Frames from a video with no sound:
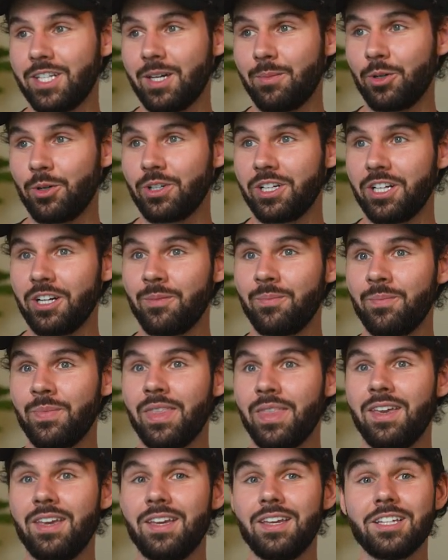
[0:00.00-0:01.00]
demo here.
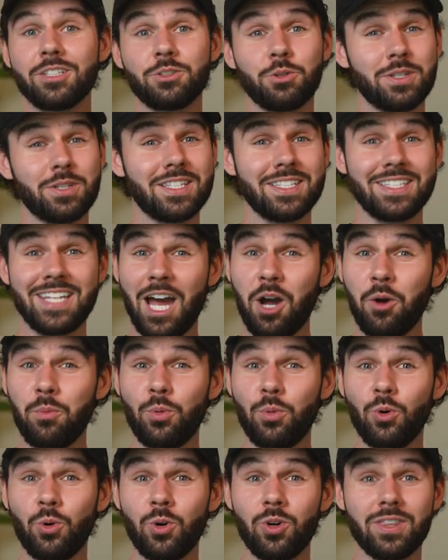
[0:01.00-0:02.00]
So this is
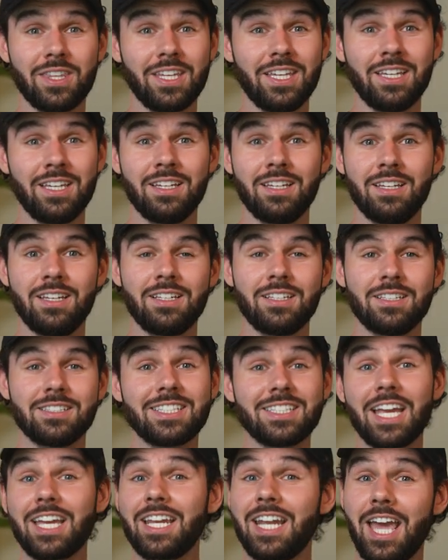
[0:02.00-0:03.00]
Downpour, the
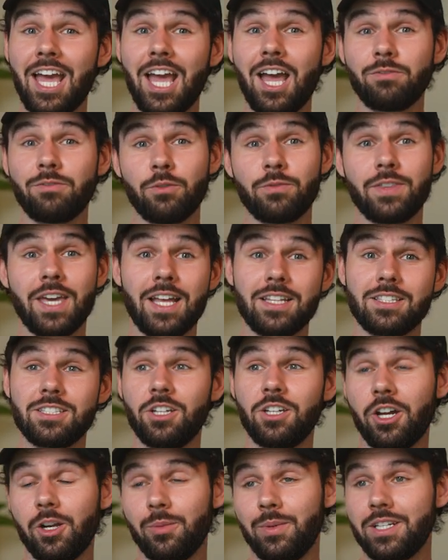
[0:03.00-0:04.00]
second half of the
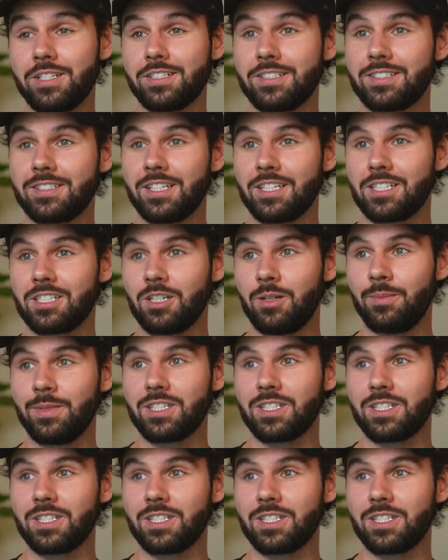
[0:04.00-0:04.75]
Etsy automation system.